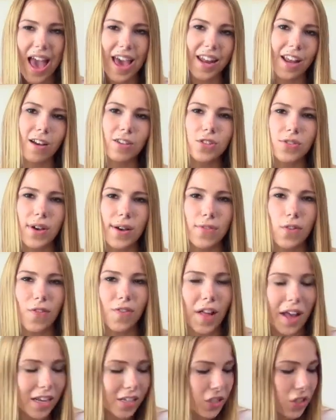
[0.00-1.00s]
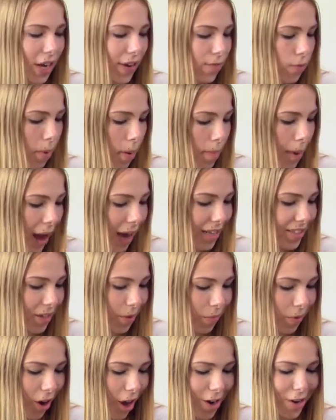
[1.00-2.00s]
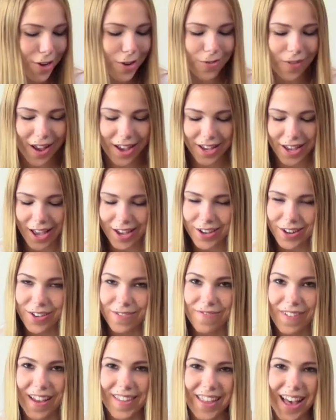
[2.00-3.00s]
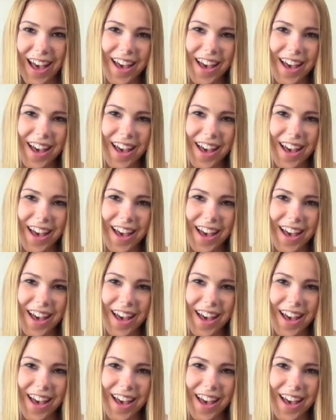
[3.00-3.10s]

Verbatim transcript: And I also have a flash drive in my bag somewhere. I don't know why I couldn't find